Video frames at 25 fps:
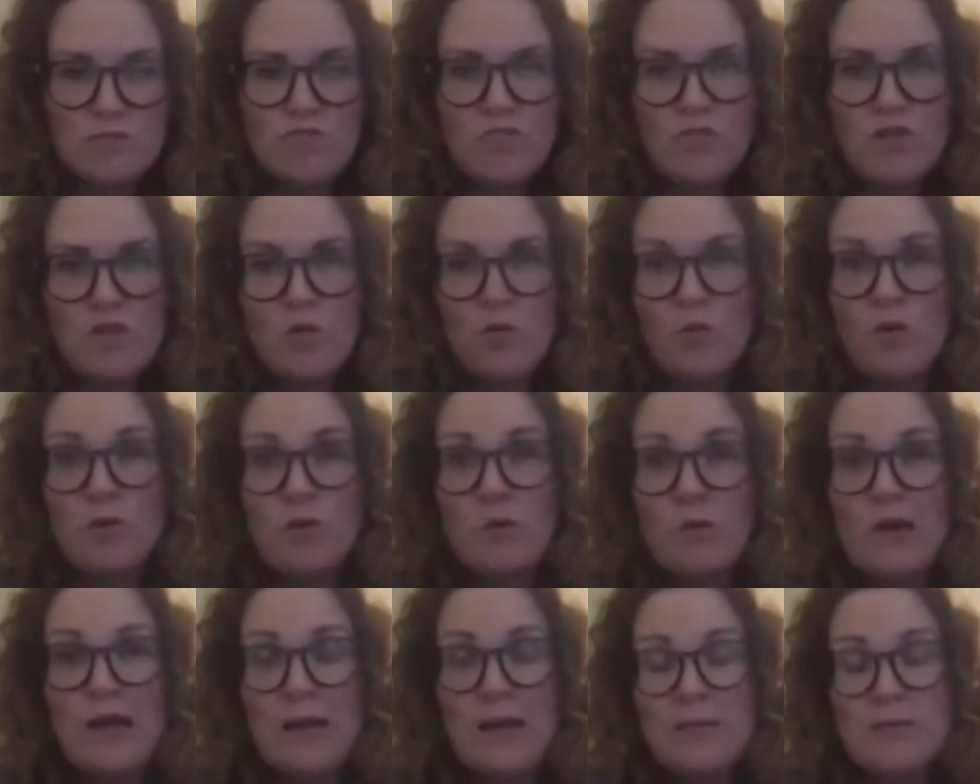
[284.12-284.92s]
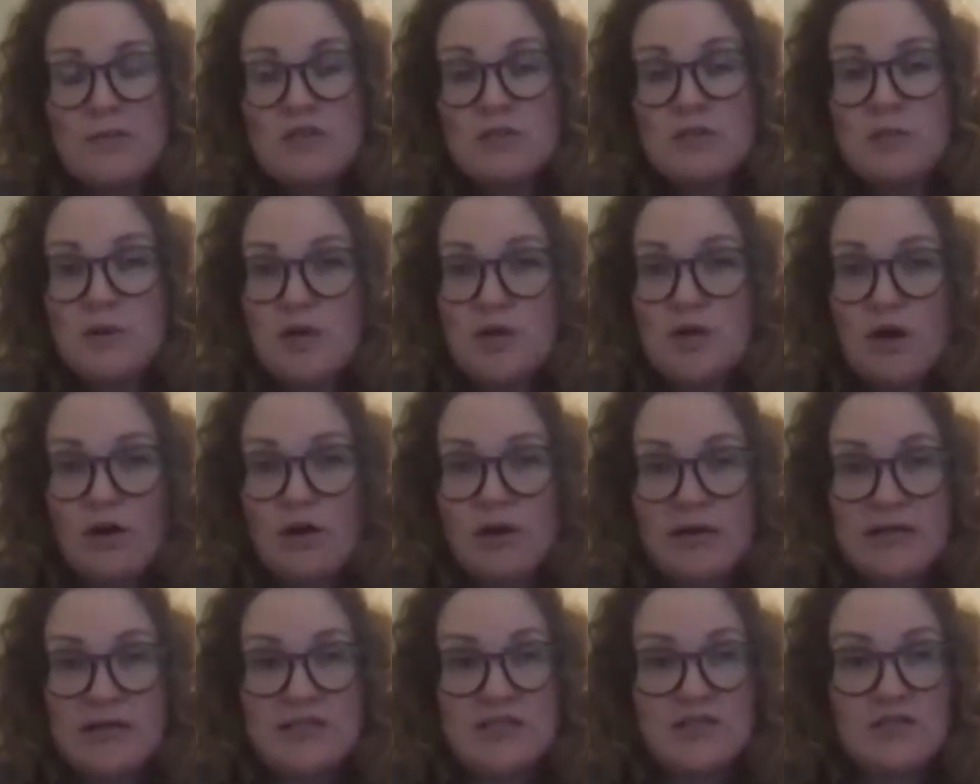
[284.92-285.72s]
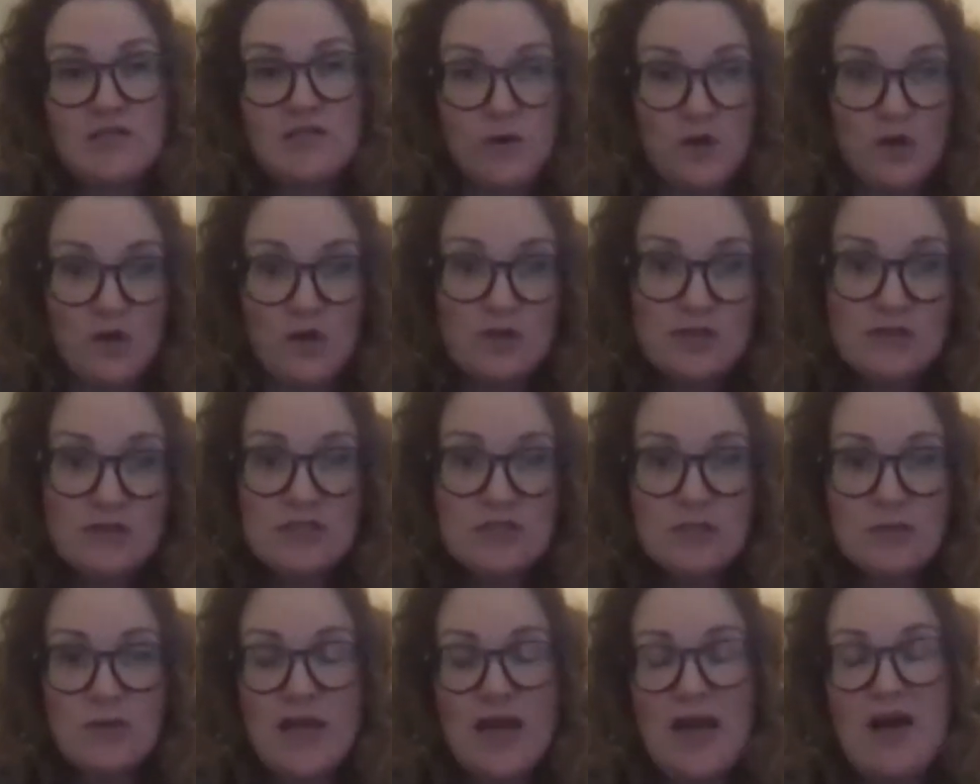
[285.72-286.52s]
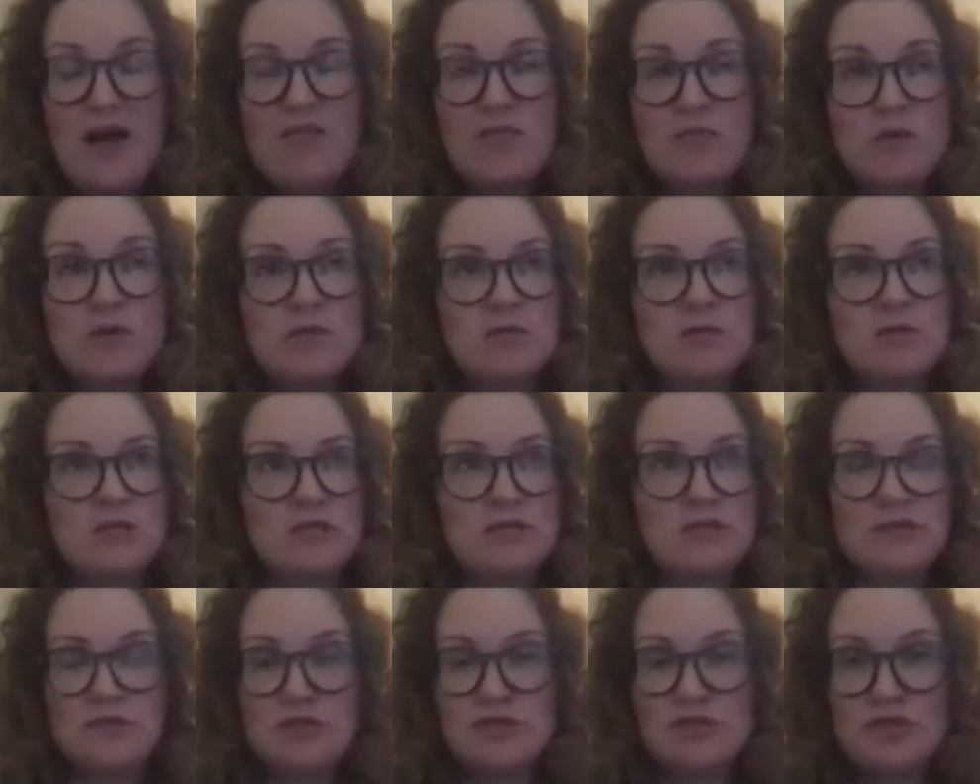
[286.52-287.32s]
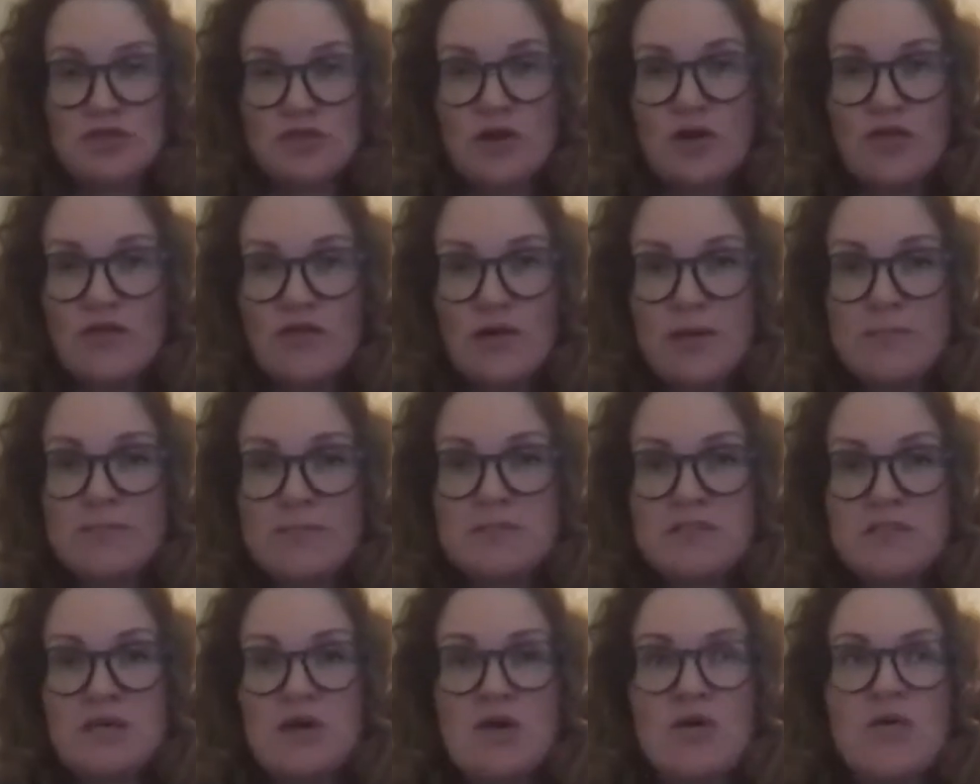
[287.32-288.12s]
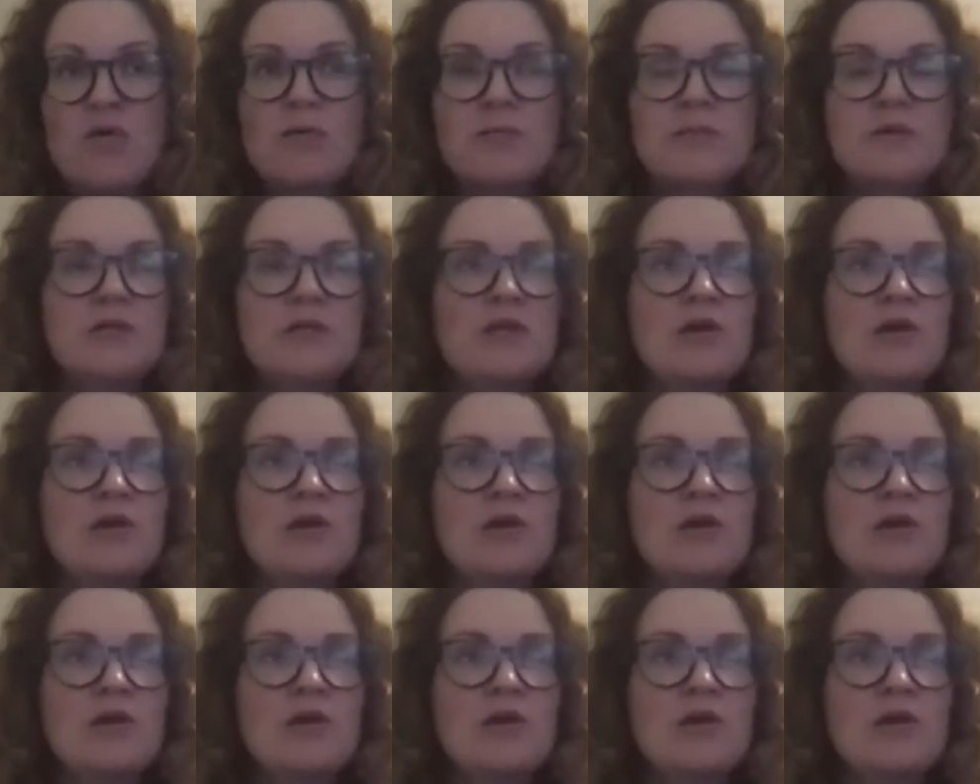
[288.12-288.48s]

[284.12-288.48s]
When we're able to put our needs first, we have more reserves to draw from. So,